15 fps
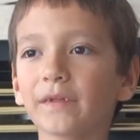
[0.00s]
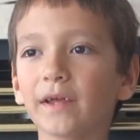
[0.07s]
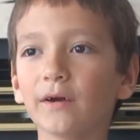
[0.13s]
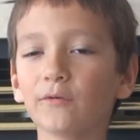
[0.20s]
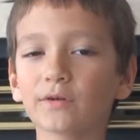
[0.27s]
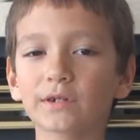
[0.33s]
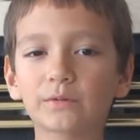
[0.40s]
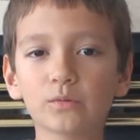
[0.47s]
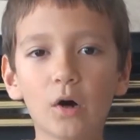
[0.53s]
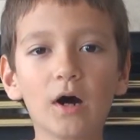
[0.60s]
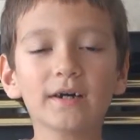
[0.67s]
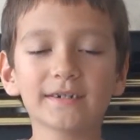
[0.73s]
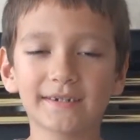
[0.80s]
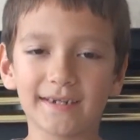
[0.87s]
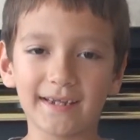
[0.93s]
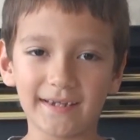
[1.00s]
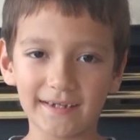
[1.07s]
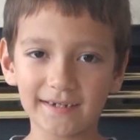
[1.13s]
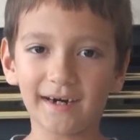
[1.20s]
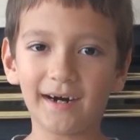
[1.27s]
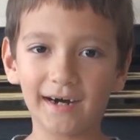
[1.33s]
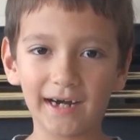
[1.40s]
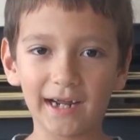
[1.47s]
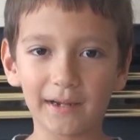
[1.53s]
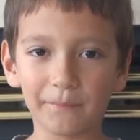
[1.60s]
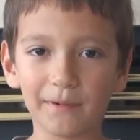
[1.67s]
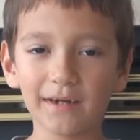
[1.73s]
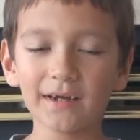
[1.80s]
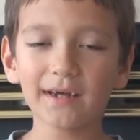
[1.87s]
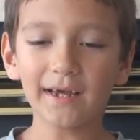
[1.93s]
It was lost in
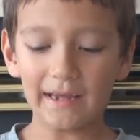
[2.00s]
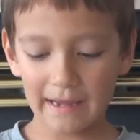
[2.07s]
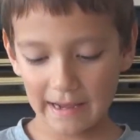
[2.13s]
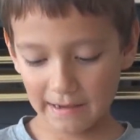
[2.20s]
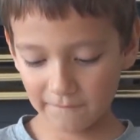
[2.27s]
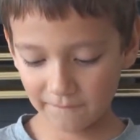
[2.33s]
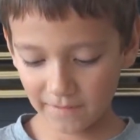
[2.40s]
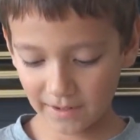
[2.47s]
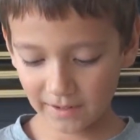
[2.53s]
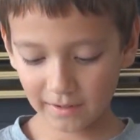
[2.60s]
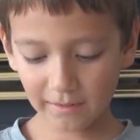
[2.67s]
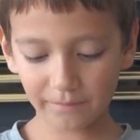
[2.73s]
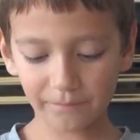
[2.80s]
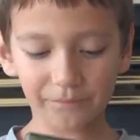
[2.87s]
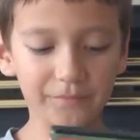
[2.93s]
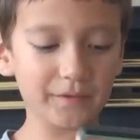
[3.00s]
time, and then